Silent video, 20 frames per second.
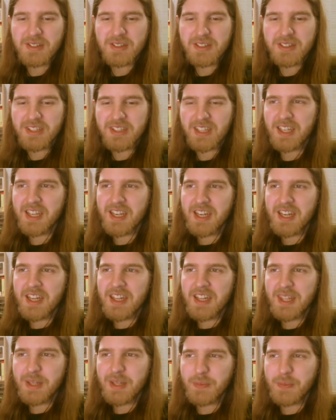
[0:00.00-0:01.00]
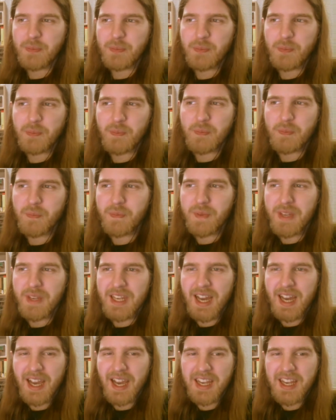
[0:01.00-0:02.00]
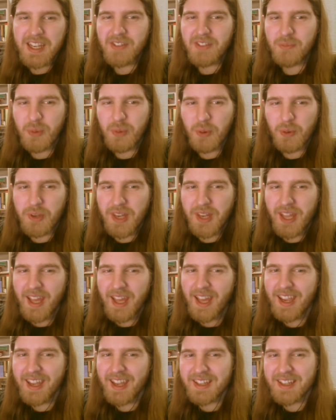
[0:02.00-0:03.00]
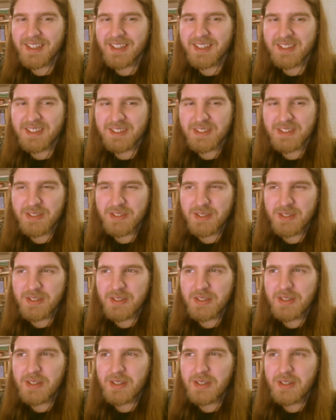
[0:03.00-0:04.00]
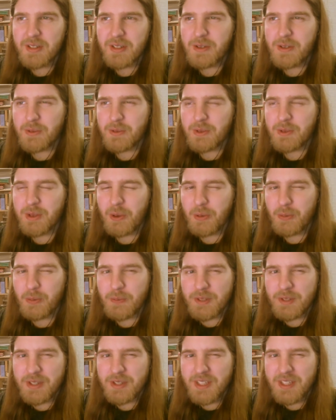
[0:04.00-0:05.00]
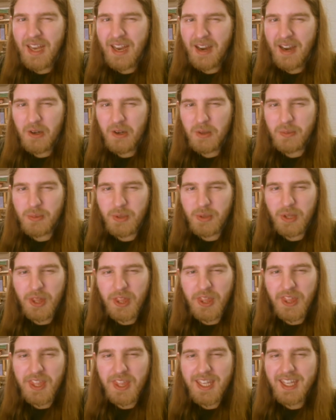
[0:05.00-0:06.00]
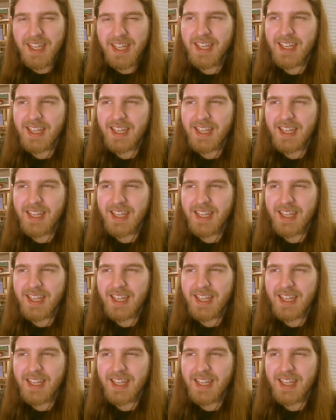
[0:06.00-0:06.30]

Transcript: It's like the kind of protagonists do such terrible things.